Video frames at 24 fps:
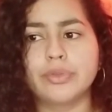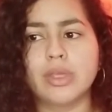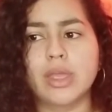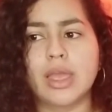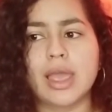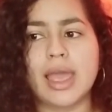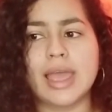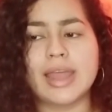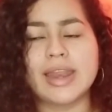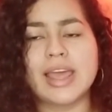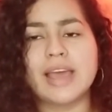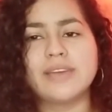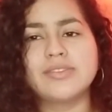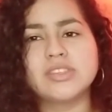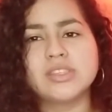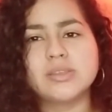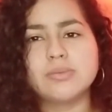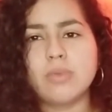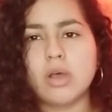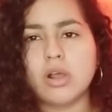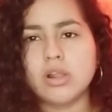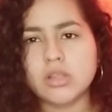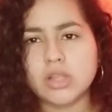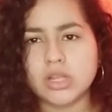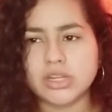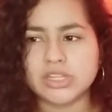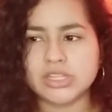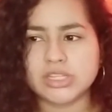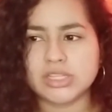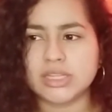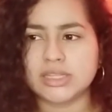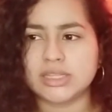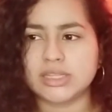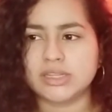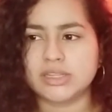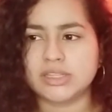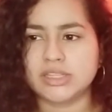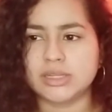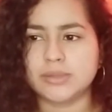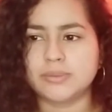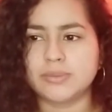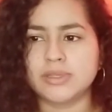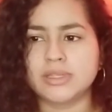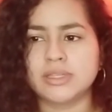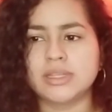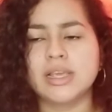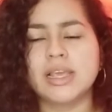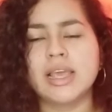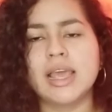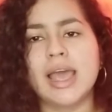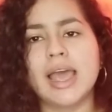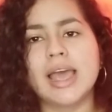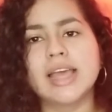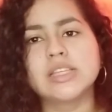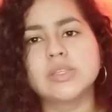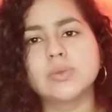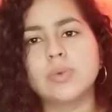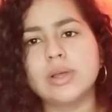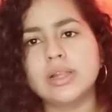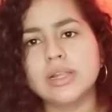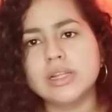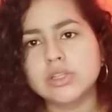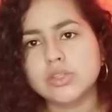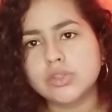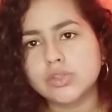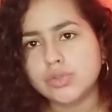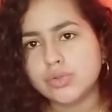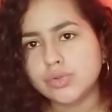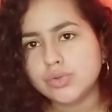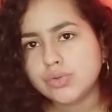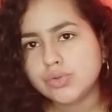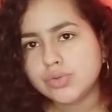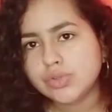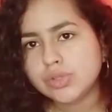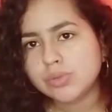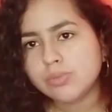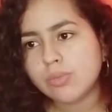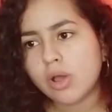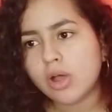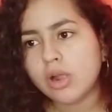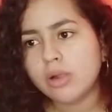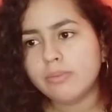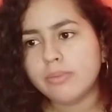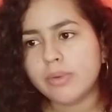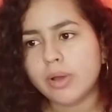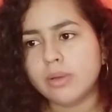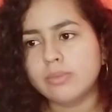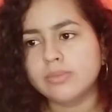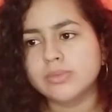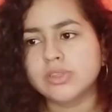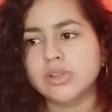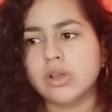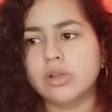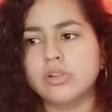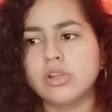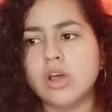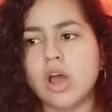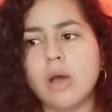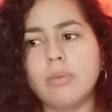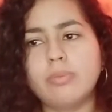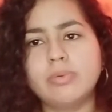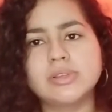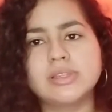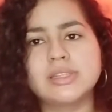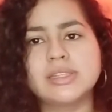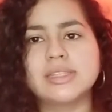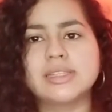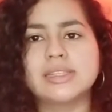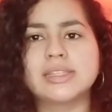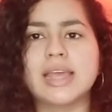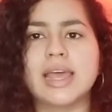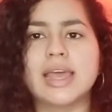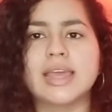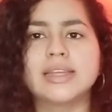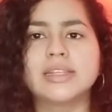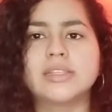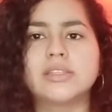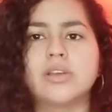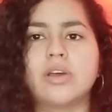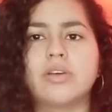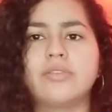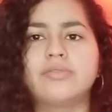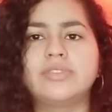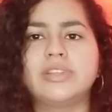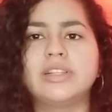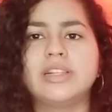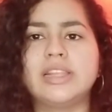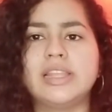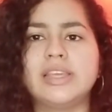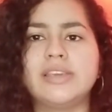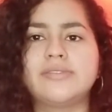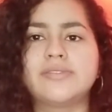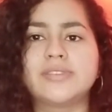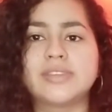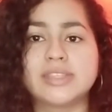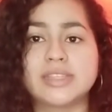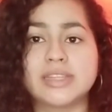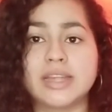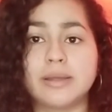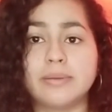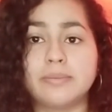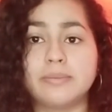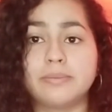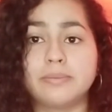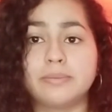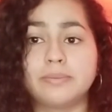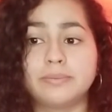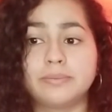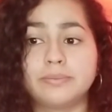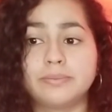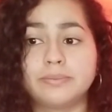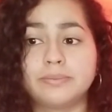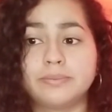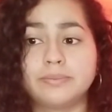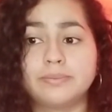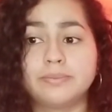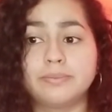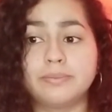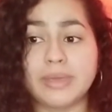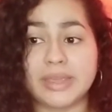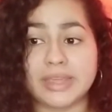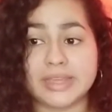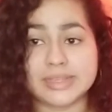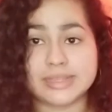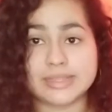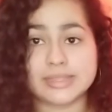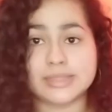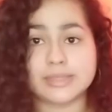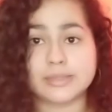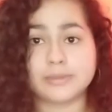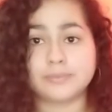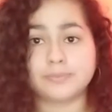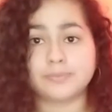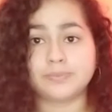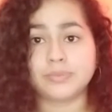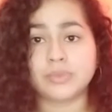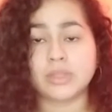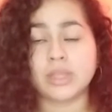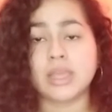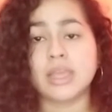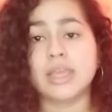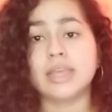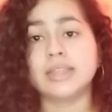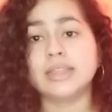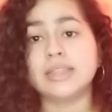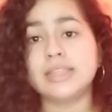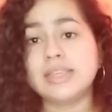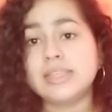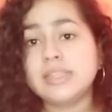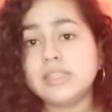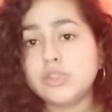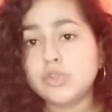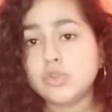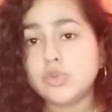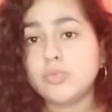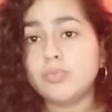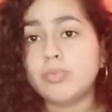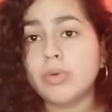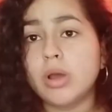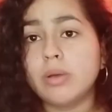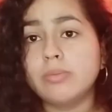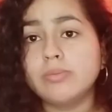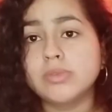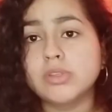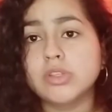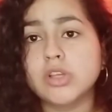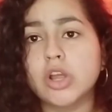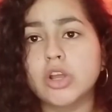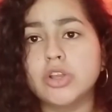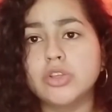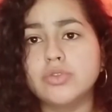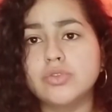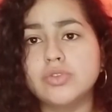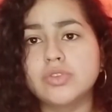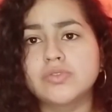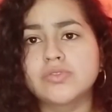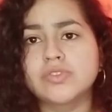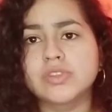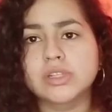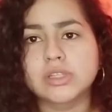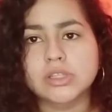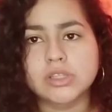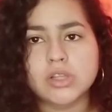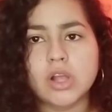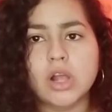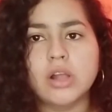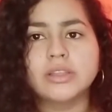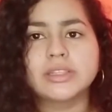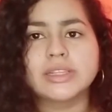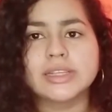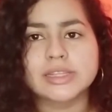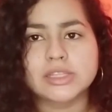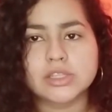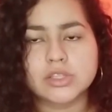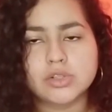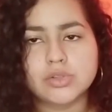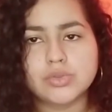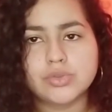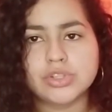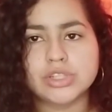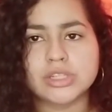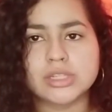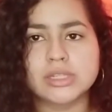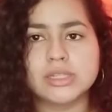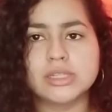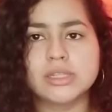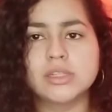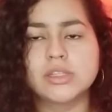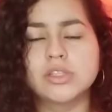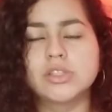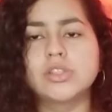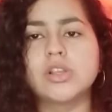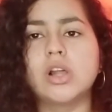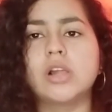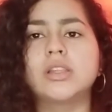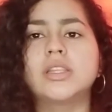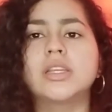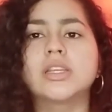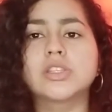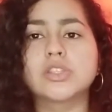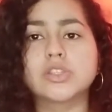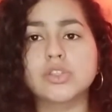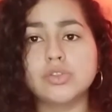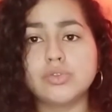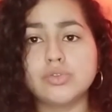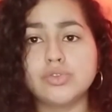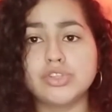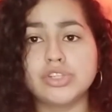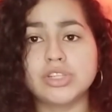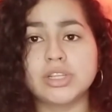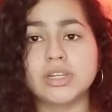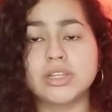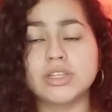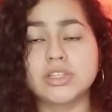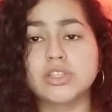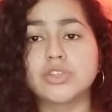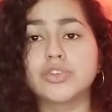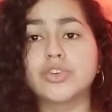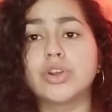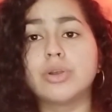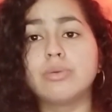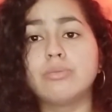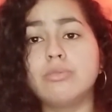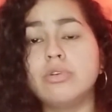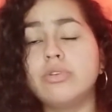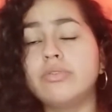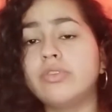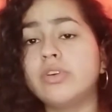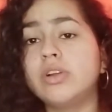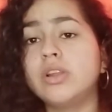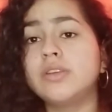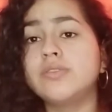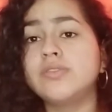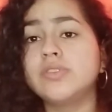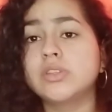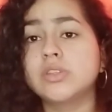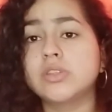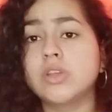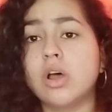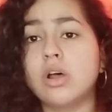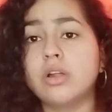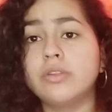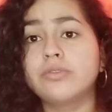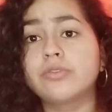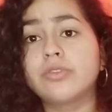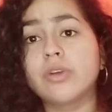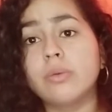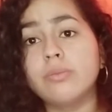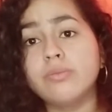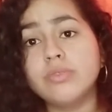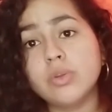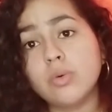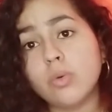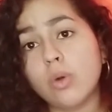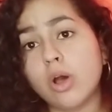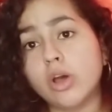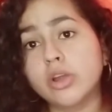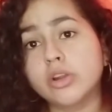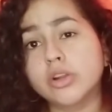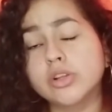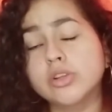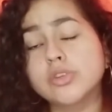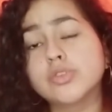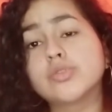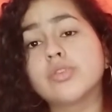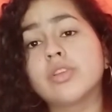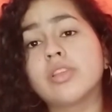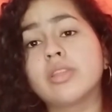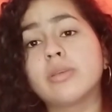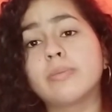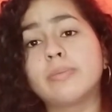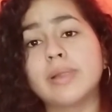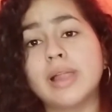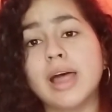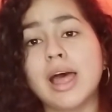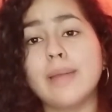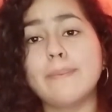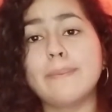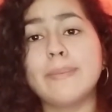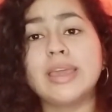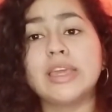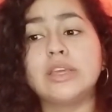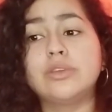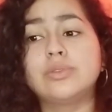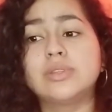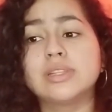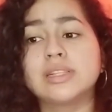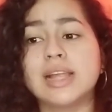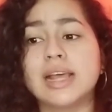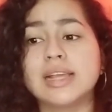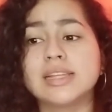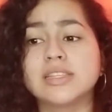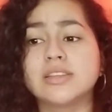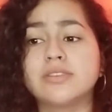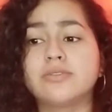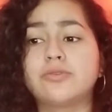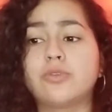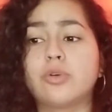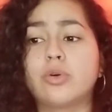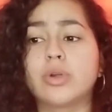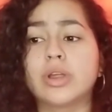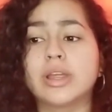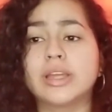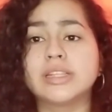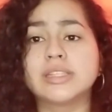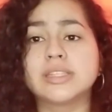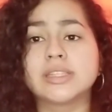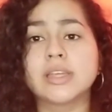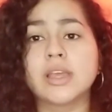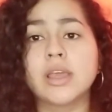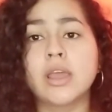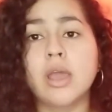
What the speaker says: and have small notches at their tips, as well as 2 small bumps on opposite sides of the leaf stem base. These 2 bumps are used for salt exclusion. Salt exclusion is the removal of salt from the water so that the plant may utilize it for its